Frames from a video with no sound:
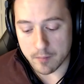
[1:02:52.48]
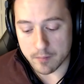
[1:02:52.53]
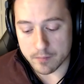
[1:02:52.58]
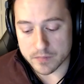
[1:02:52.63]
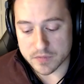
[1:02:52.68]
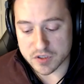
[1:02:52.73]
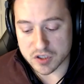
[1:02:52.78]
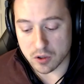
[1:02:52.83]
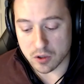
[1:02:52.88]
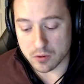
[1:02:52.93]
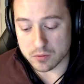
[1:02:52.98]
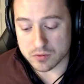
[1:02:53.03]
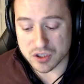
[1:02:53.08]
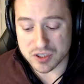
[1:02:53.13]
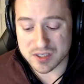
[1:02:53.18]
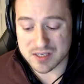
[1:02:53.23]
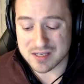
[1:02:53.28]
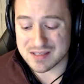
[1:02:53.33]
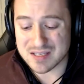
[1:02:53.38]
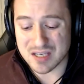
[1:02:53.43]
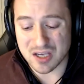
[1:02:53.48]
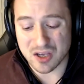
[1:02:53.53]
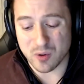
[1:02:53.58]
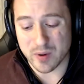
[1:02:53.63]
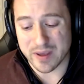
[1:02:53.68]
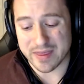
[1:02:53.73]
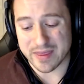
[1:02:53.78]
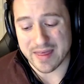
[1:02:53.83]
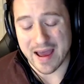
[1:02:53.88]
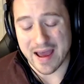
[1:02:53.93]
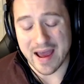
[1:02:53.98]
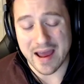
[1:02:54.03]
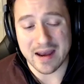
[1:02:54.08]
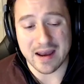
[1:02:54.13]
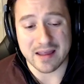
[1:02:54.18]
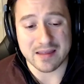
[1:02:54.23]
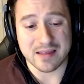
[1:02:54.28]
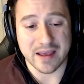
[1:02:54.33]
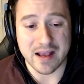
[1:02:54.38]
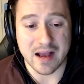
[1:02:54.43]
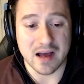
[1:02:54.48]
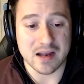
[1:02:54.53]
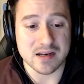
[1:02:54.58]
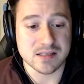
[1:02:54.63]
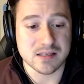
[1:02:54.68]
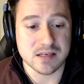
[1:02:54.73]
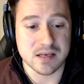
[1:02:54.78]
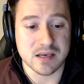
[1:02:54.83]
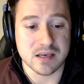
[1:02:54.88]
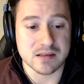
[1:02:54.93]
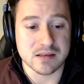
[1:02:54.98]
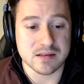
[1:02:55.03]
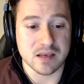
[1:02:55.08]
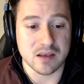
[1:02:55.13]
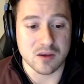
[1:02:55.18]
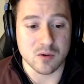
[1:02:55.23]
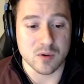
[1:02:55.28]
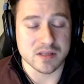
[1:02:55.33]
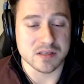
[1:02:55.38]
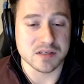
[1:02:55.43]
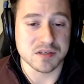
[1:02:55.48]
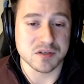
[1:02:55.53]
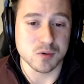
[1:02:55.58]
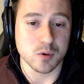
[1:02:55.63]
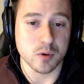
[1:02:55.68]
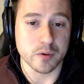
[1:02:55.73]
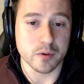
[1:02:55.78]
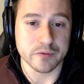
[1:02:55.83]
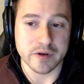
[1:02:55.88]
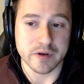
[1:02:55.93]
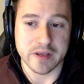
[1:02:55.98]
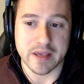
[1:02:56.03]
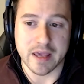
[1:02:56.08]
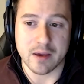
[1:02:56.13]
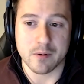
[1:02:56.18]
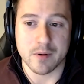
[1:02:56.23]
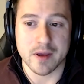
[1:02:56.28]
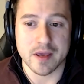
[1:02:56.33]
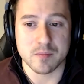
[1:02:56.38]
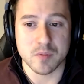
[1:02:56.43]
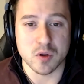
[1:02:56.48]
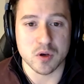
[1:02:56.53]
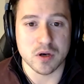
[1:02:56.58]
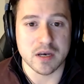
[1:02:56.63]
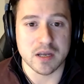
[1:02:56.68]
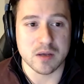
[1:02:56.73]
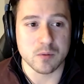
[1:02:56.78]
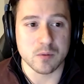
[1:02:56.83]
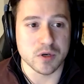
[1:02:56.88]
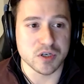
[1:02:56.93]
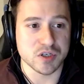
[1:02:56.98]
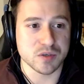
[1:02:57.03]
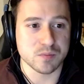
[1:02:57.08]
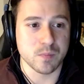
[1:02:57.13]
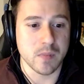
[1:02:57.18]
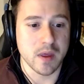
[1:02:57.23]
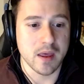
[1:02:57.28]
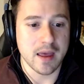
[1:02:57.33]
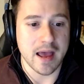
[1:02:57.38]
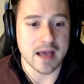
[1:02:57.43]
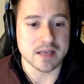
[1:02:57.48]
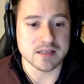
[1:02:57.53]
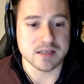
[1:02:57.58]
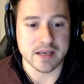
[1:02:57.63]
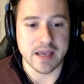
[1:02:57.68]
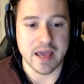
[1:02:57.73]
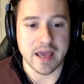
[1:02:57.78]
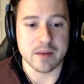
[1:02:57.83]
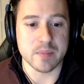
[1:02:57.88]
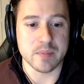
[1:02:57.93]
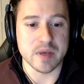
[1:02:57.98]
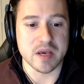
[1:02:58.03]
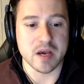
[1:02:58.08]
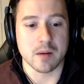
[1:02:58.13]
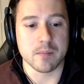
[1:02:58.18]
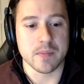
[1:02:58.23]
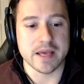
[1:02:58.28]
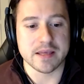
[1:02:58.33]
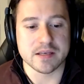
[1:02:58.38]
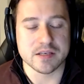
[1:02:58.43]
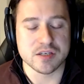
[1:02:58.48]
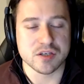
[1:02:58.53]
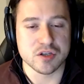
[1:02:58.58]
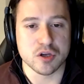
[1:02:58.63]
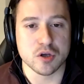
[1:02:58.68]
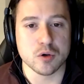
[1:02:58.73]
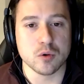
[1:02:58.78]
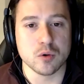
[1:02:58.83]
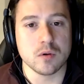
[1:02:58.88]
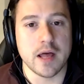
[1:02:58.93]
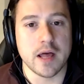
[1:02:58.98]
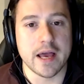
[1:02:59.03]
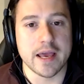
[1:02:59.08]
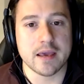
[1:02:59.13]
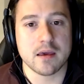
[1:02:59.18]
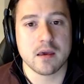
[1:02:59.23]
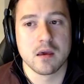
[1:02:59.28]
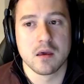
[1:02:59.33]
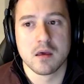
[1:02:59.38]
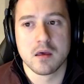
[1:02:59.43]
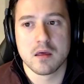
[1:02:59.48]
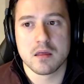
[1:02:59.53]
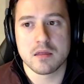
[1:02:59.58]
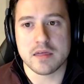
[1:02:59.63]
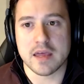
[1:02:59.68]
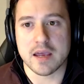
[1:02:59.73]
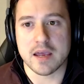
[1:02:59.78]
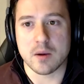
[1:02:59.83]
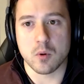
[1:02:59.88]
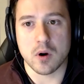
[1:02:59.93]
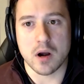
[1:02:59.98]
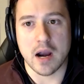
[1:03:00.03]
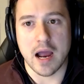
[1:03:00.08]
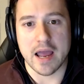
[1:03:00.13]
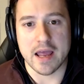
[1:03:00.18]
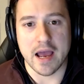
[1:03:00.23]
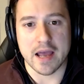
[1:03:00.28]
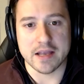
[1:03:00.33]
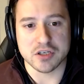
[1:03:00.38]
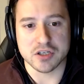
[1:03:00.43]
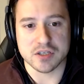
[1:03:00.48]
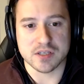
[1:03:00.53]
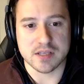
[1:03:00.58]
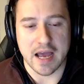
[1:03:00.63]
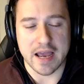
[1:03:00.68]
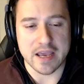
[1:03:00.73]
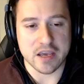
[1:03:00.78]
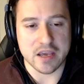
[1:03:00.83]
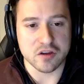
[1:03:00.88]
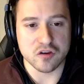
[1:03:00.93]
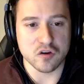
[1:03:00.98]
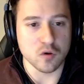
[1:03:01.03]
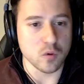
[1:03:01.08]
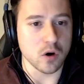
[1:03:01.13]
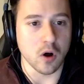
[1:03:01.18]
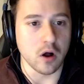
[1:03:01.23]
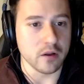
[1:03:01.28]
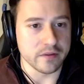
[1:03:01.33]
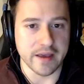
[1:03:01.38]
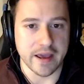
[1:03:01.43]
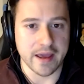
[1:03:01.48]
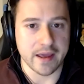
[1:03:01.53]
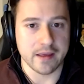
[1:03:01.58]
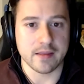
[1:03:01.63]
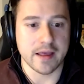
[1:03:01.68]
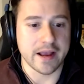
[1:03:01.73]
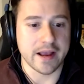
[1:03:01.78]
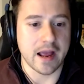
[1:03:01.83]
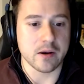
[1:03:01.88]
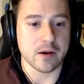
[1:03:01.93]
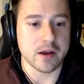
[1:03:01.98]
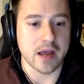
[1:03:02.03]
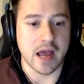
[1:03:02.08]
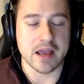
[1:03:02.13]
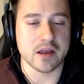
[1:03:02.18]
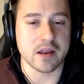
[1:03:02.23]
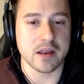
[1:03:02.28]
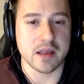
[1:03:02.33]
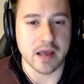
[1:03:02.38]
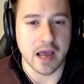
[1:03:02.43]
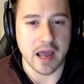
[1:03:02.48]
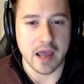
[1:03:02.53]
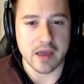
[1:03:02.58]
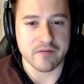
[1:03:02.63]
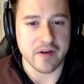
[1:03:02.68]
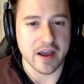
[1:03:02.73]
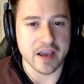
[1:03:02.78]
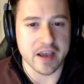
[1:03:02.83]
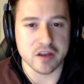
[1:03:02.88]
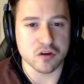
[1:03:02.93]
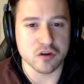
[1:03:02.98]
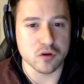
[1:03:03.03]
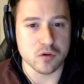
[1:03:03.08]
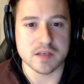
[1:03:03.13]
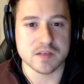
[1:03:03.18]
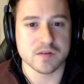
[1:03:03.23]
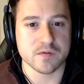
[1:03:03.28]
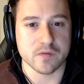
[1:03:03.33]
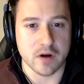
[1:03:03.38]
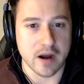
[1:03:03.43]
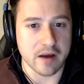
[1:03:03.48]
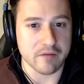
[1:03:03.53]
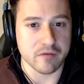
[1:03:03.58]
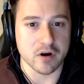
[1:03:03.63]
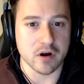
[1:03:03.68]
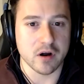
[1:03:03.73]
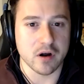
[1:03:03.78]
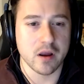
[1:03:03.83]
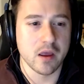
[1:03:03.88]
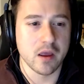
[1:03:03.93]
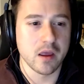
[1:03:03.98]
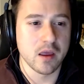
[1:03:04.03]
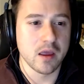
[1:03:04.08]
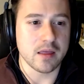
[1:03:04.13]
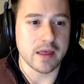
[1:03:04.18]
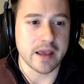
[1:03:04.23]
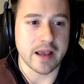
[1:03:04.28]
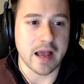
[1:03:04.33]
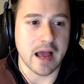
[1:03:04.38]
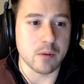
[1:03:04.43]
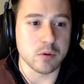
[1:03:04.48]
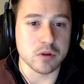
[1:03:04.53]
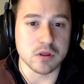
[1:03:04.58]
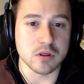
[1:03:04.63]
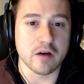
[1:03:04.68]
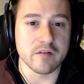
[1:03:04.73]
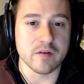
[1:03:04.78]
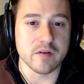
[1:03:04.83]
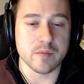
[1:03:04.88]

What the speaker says: So just continuing that and like, honestly, continuing this 203K way community, which has again become like this new, like, thing where I could do it all day. Like if I could do this forever, like I would love it